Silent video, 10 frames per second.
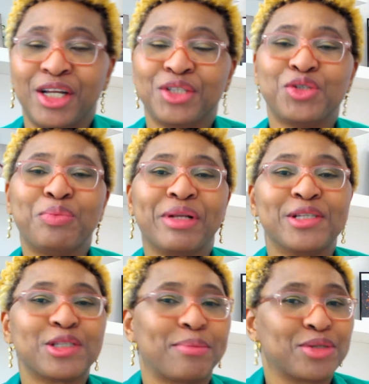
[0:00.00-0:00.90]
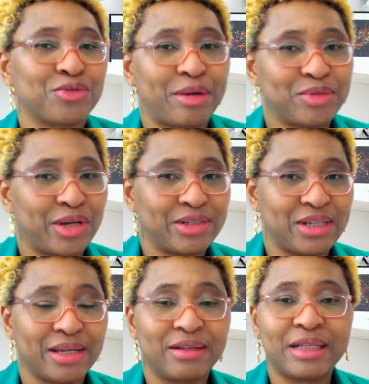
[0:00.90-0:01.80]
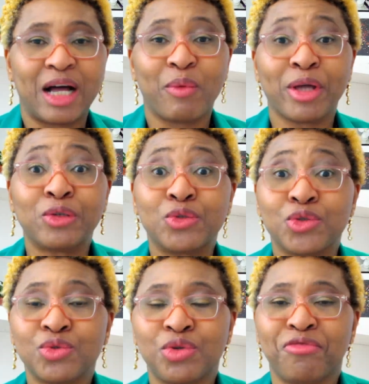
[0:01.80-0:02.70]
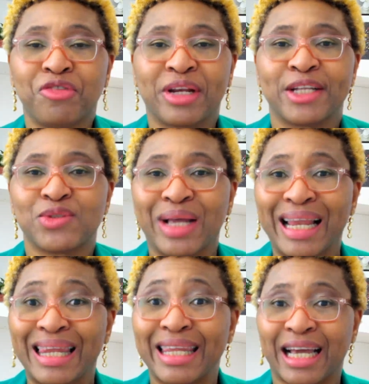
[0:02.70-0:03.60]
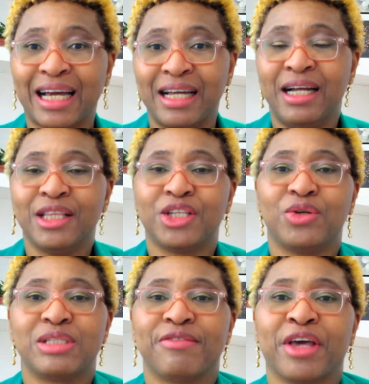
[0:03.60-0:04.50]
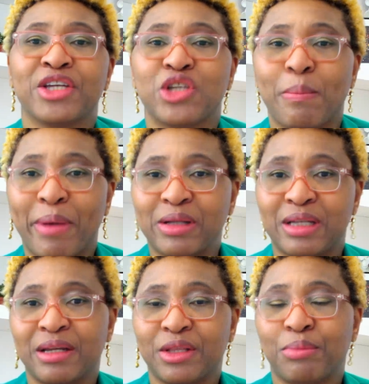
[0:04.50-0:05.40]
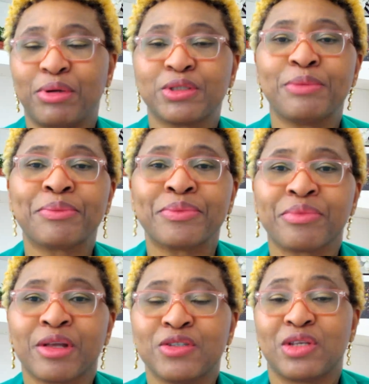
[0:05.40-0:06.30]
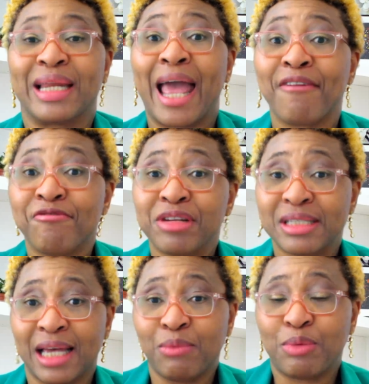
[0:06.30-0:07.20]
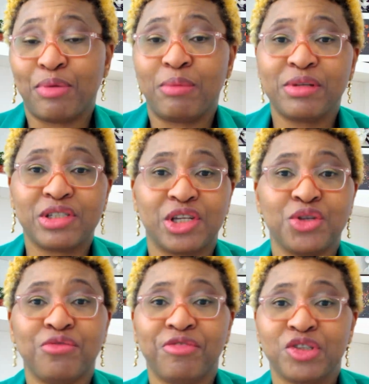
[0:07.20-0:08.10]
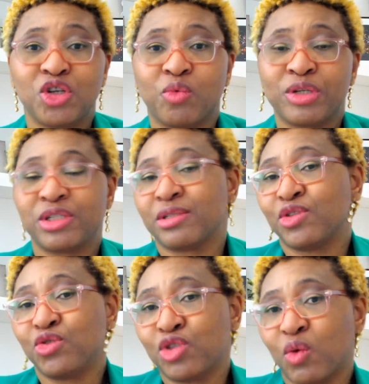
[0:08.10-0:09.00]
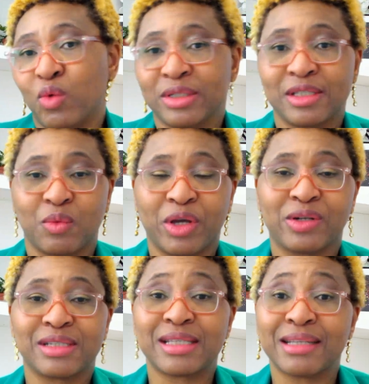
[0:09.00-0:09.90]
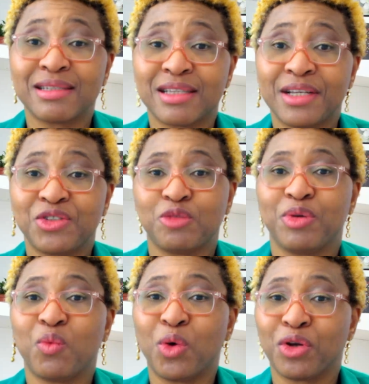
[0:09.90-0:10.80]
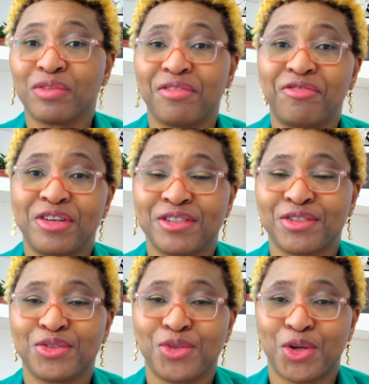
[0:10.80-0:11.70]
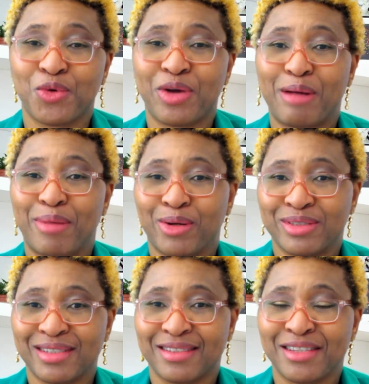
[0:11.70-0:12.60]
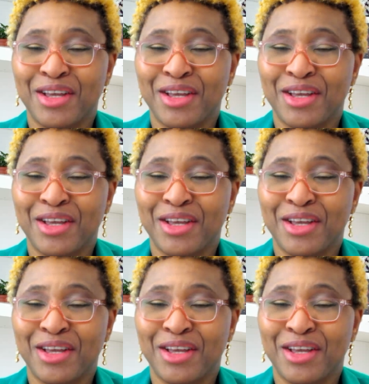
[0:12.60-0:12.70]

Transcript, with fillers: do please subscribe to our channel and when you do don't forget to click the notification bell down at the bottom so that every time we publish a new video which is usually once a week on Saturdays you'll be one of the first to know about it